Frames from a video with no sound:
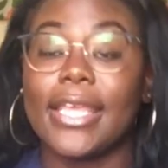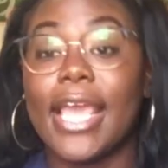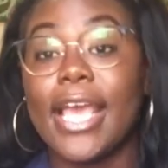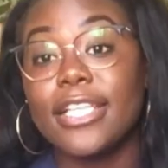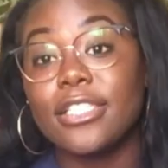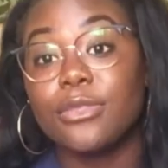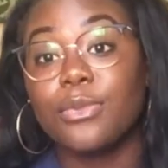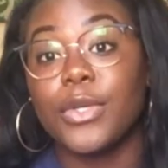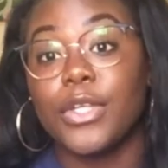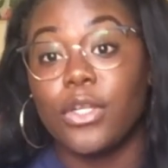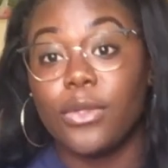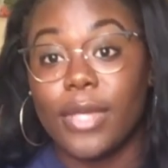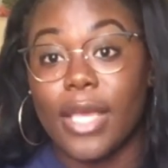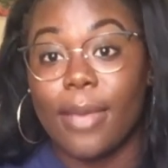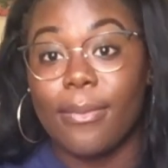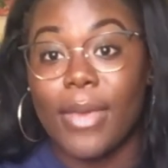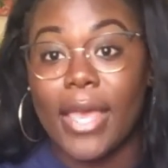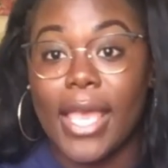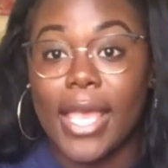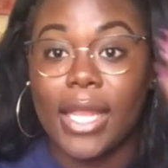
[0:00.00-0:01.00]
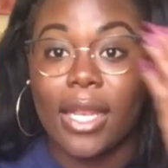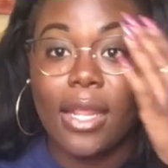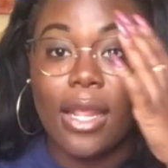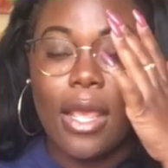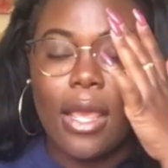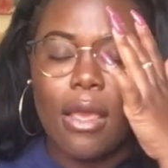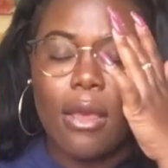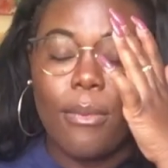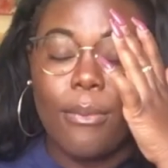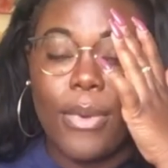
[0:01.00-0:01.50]
Yes, we do get paid,
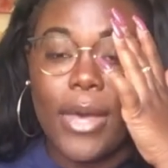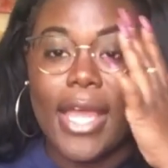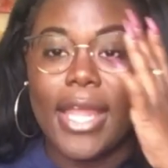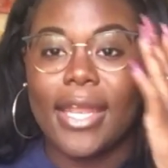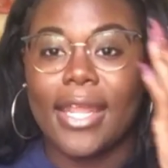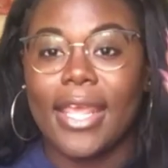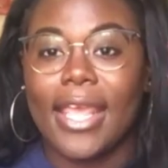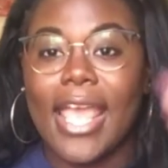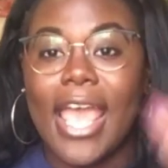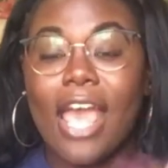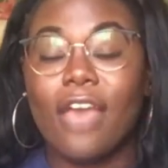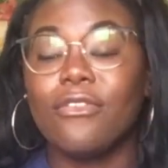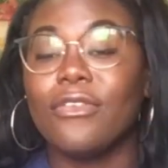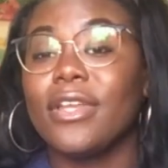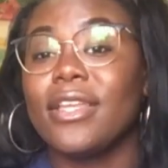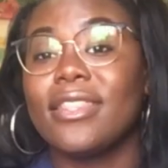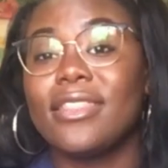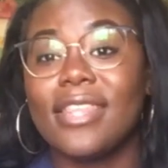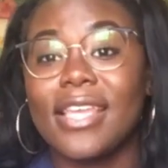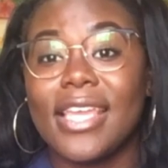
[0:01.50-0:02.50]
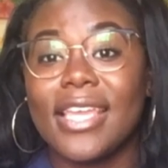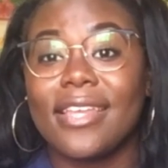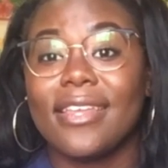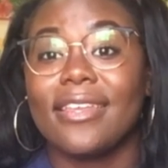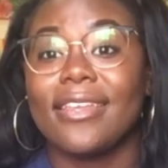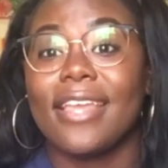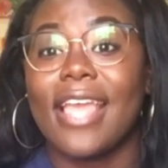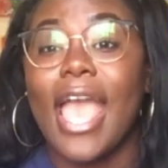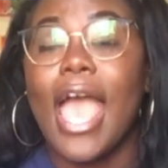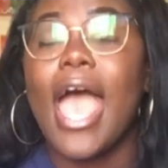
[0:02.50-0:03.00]
but
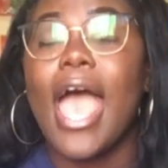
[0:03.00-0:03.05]
everything